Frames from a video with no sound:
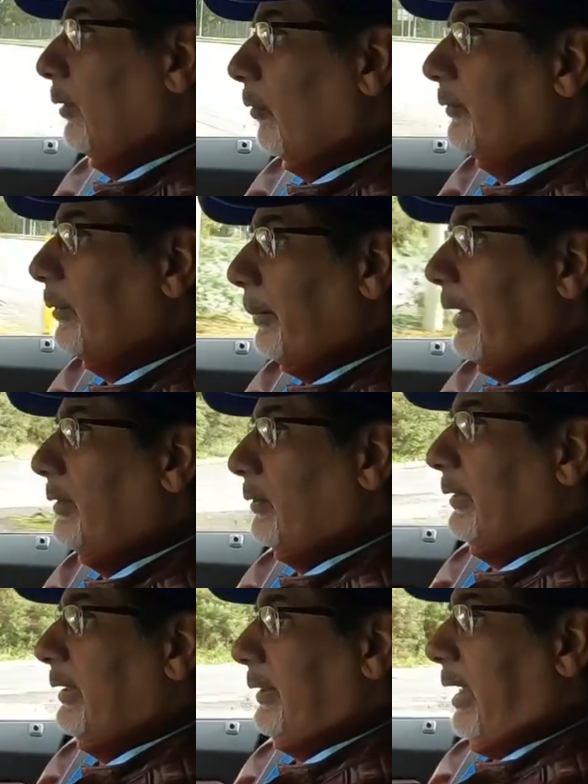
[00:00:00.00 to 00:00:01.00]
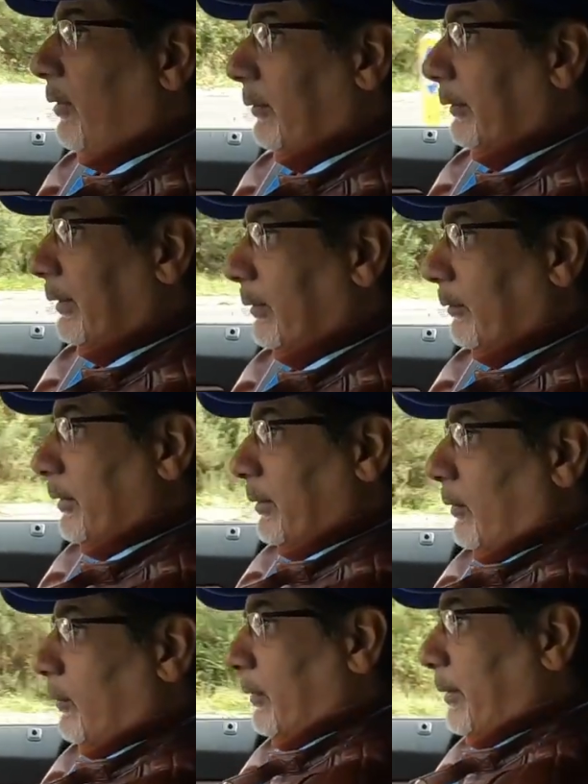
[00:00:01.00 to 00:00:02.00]
Is often based on the sound. It's
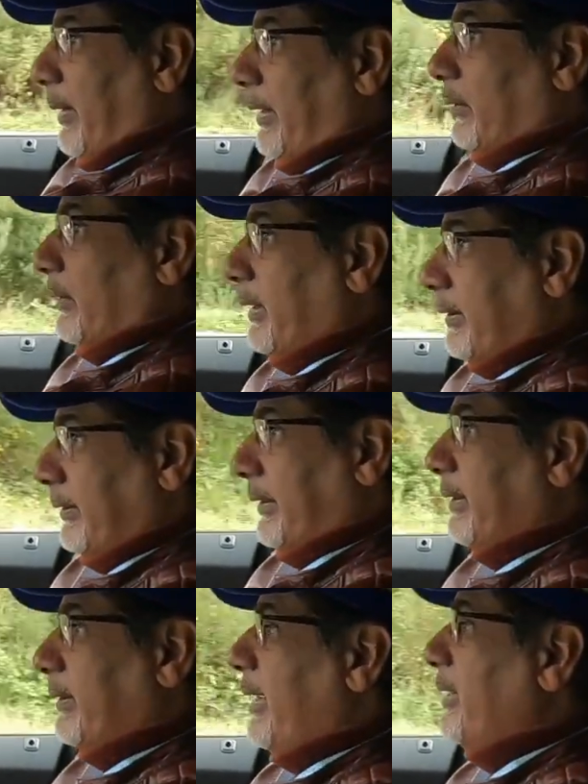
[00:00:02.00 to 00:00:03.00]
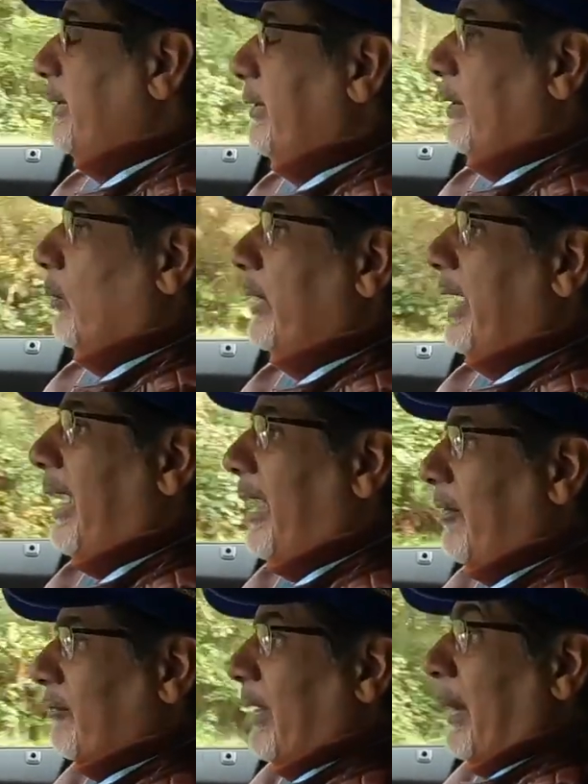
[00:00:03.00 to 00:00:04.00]
always based on the sensations that we
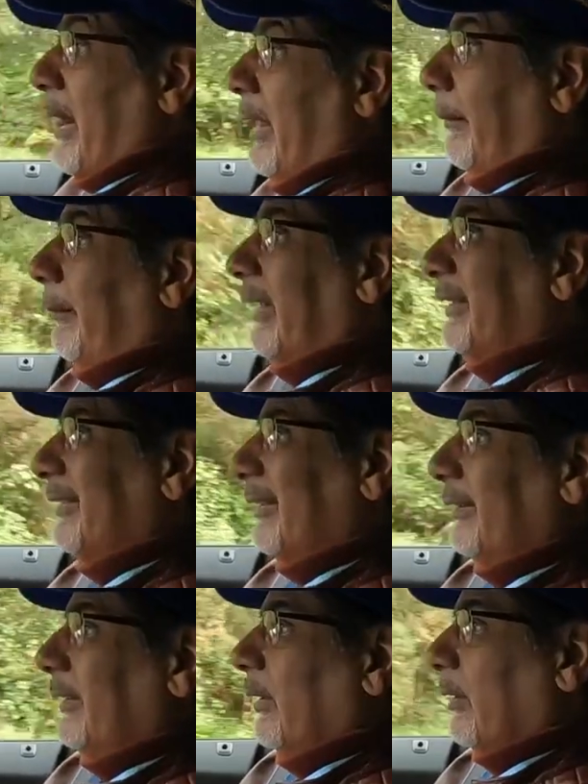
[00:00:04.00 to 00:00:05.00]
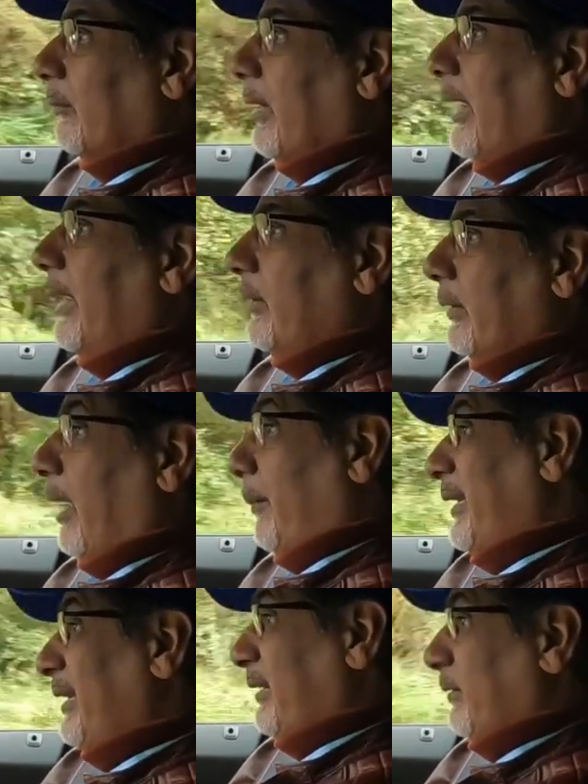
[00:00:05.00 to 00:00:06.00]
have. But you know, the ride on,
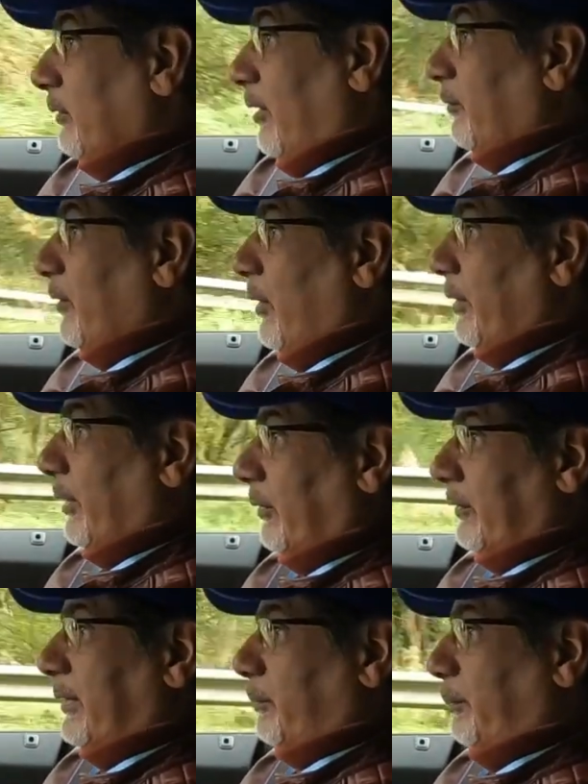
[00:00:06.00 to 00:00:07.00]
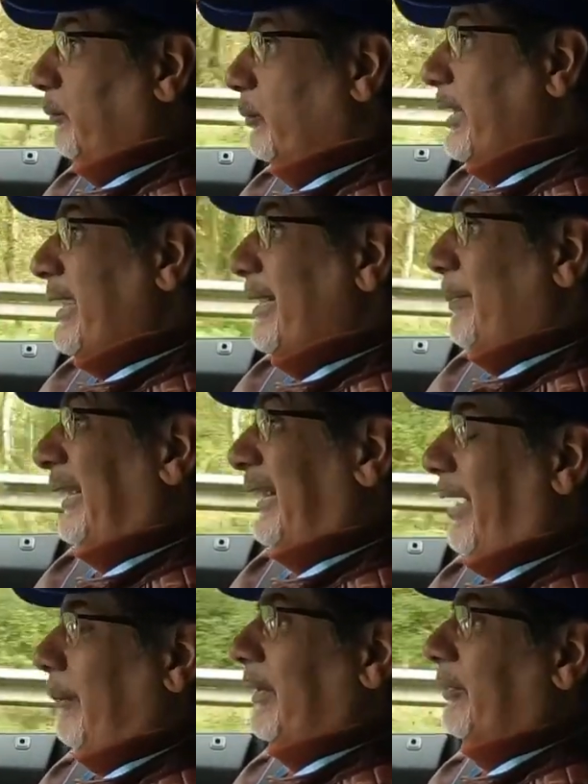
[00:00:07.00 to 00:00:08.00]
I mean, this is a rough road, so it's really
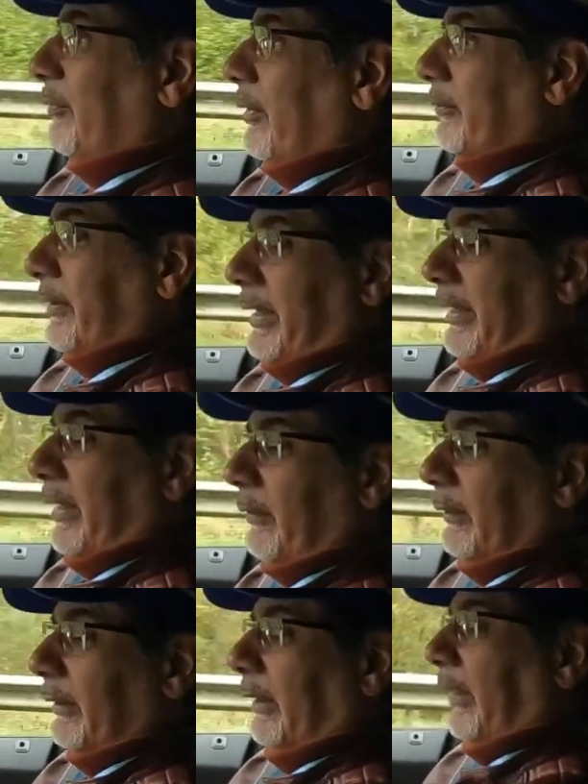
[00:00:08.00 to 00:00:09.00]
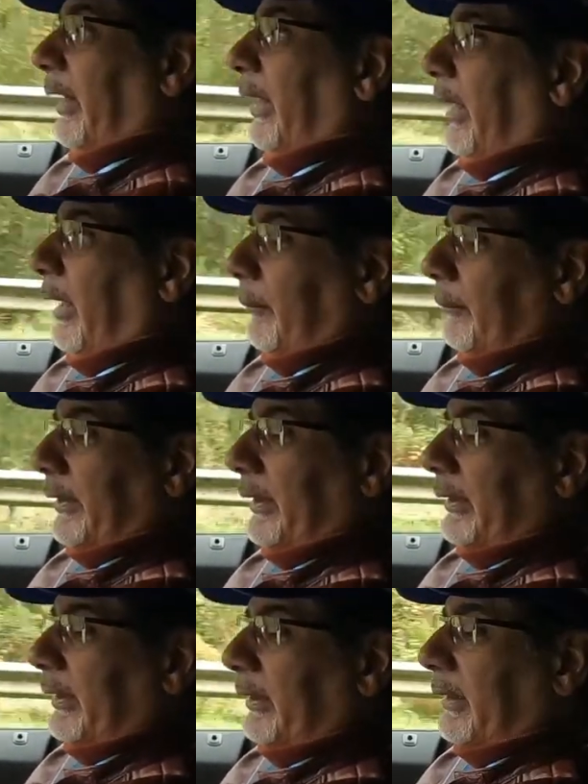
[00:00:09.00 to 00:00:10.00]
picking up this road right now.
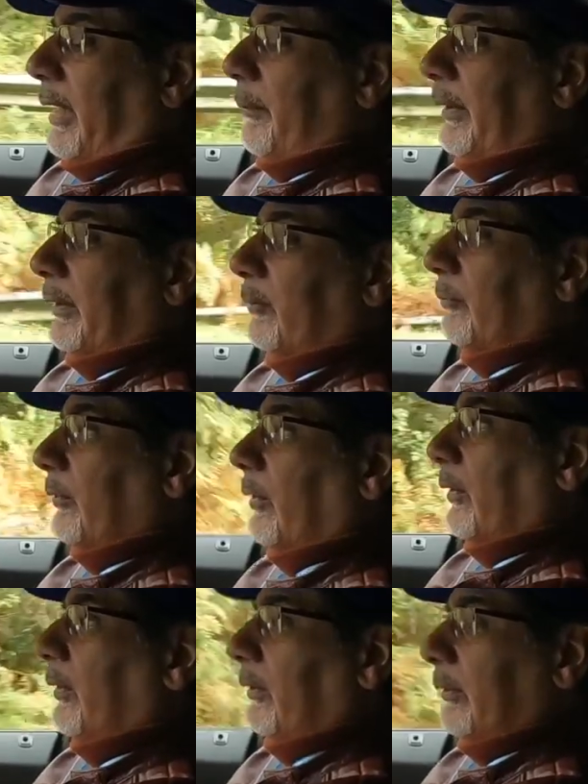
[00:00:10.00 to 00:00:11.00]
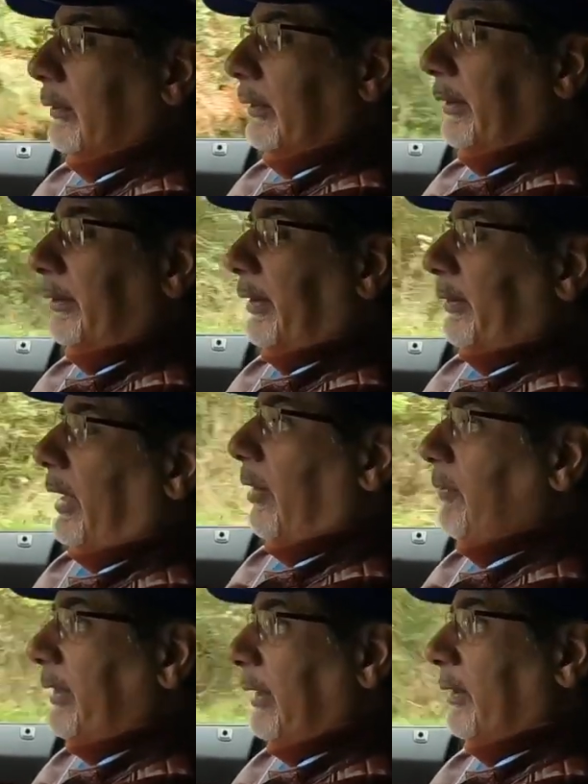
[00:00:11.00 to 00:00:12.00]
Setting the climate control, it's just
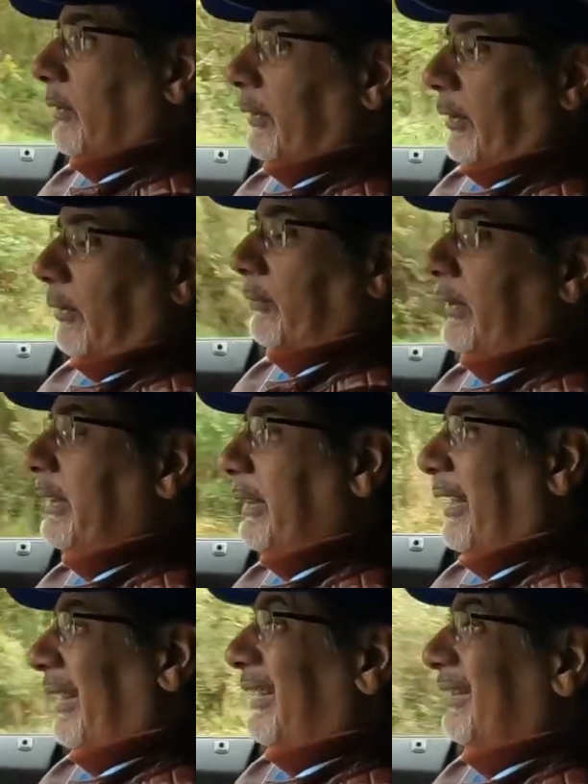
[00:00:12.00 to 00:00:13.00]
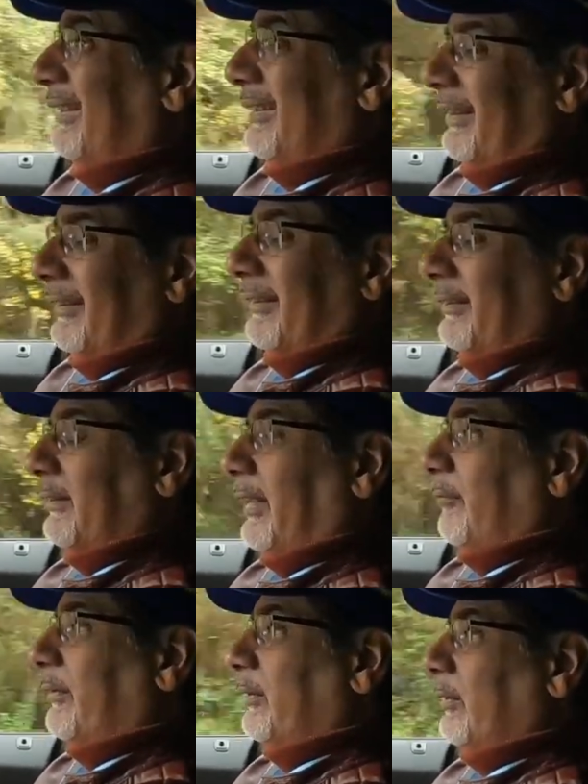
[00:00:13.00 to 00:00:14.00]
everything is on the screen here, so I
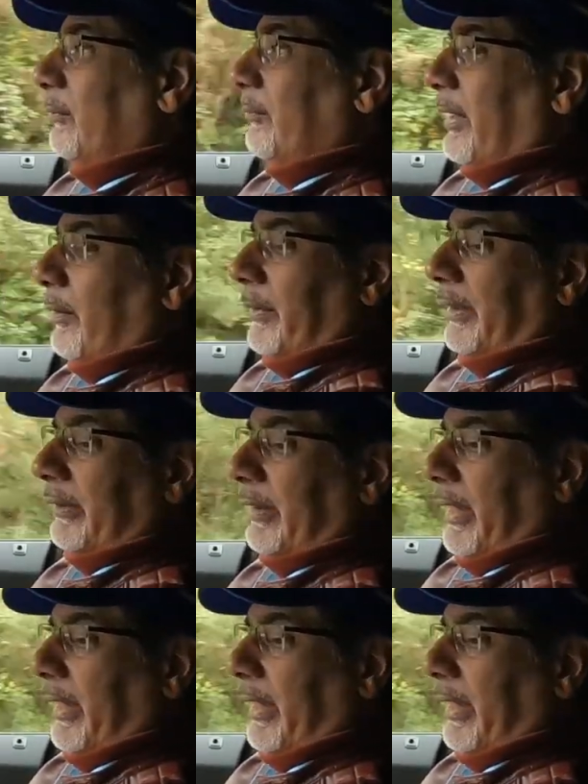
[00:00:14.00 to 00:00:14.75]
don't have to do very much